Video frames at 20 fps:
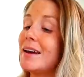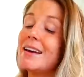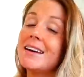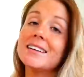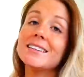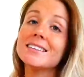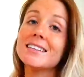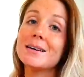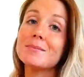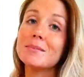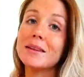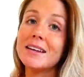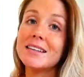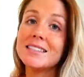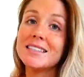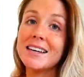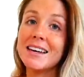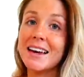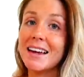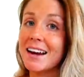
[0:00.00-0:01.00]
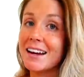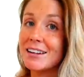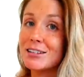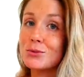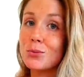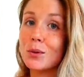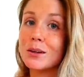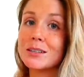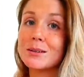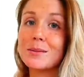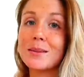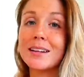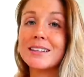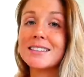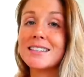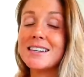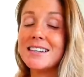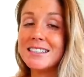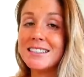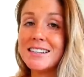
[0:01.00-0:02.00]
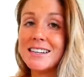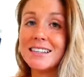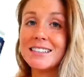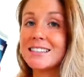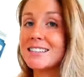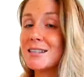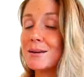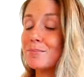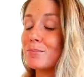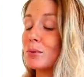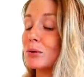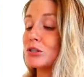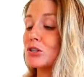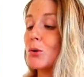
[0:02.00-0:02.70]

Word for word: and I'm lazy and I just want something that's easy and simple.